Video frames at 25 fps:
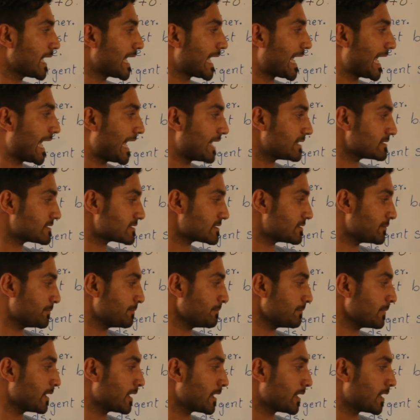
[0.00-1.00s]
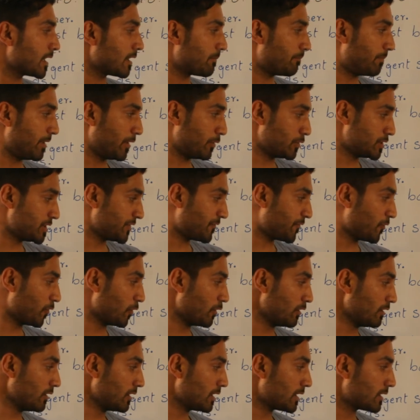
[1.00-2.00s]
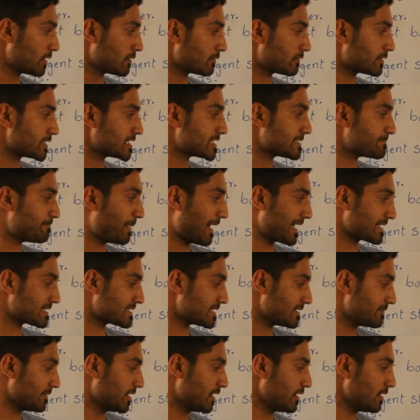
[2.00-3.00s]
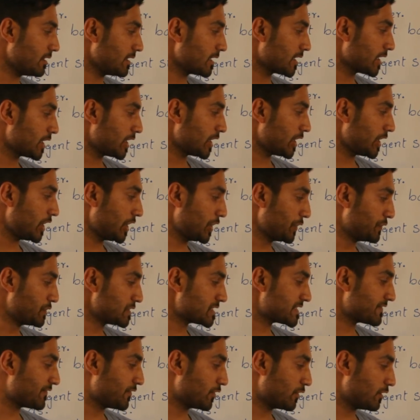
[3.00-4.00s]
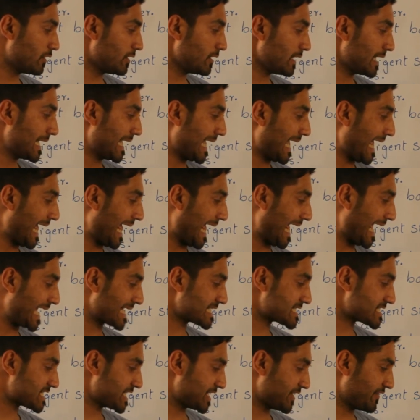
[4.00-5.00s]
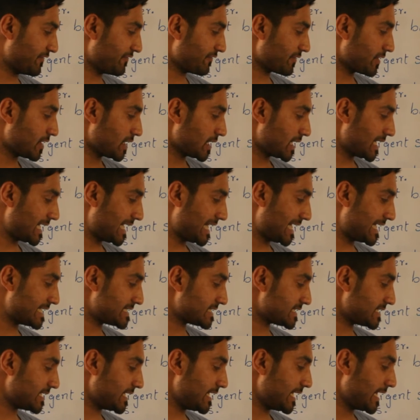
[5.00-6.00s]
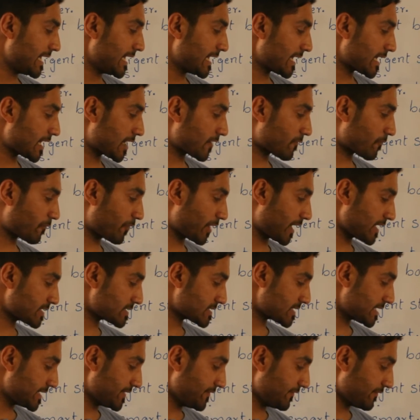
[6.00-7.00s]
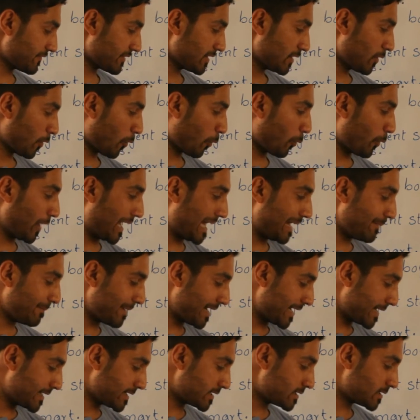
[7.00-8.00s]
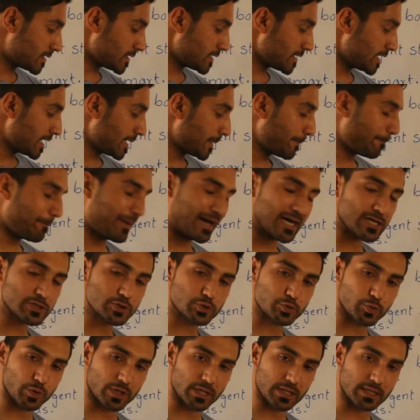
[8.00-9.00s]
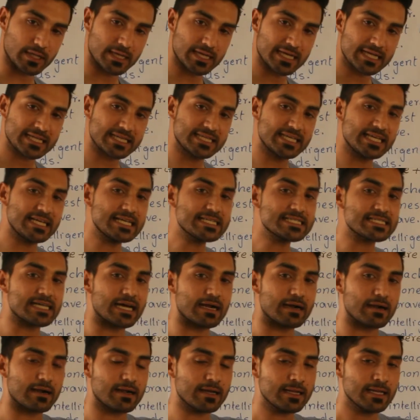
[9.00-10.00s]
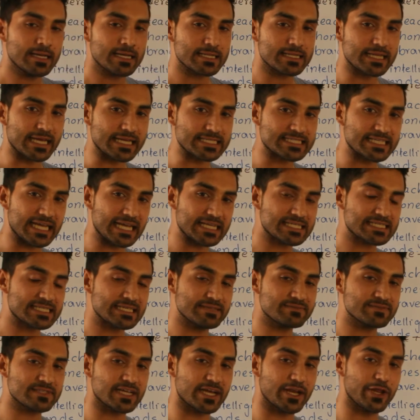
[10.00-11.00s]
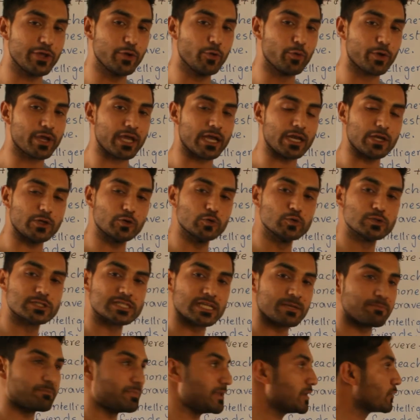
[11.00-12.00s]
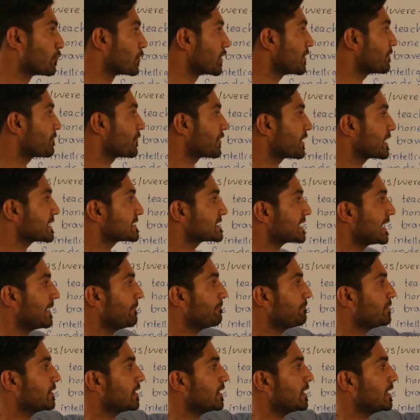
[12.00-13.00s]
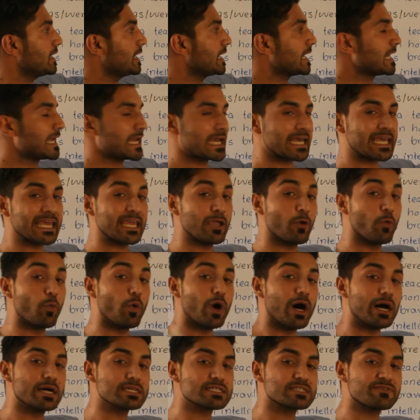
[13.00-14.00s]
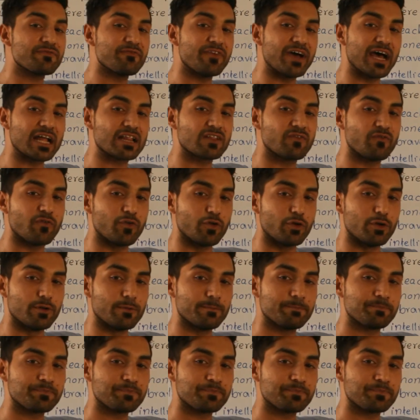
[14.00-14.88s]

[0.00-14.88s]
handsome, beautiful, respectable, useful, active, lazy, attractive, well-mannered, punctual. These are the adjectives that you can use in be verb. For example, he was faithful.